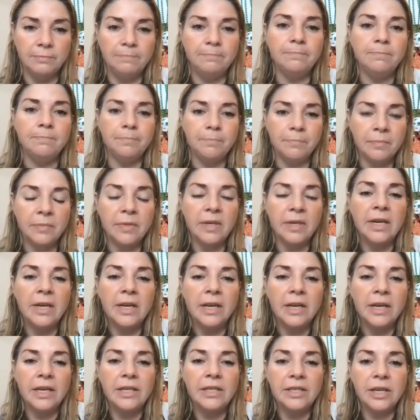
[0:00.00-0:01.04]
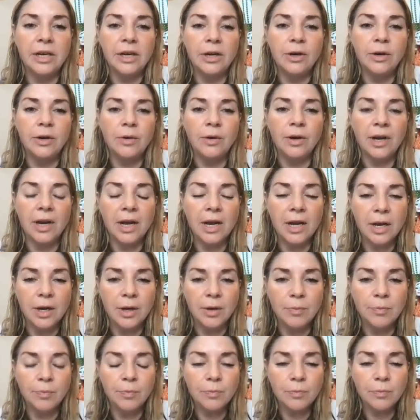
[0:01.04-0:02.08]
Mm-hmm. And so,
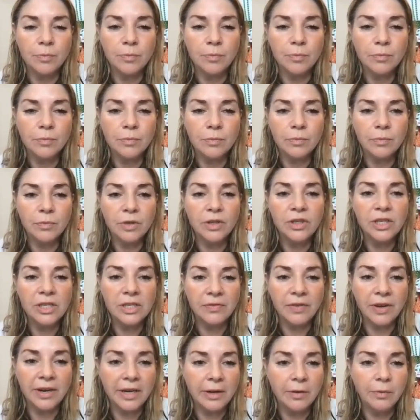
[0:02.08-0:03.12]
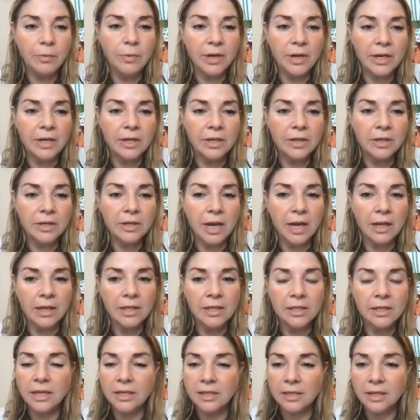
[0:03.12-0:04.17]
um, which is funny when
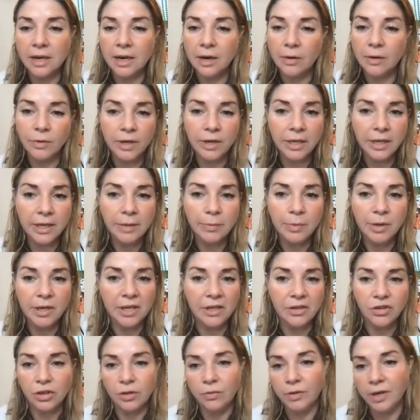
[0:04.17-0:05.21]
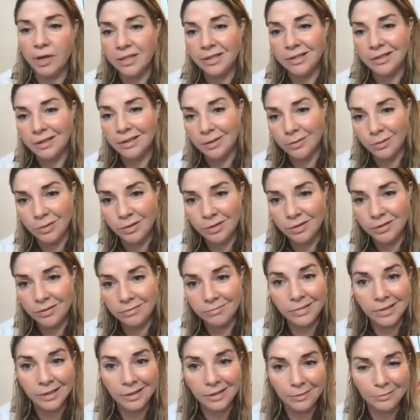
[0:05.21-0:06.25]
Helen says not really because she writes the notes.
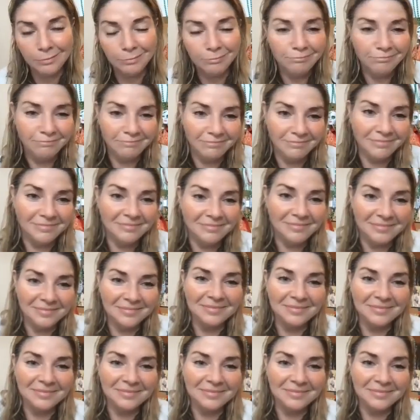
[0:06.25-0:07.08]
So.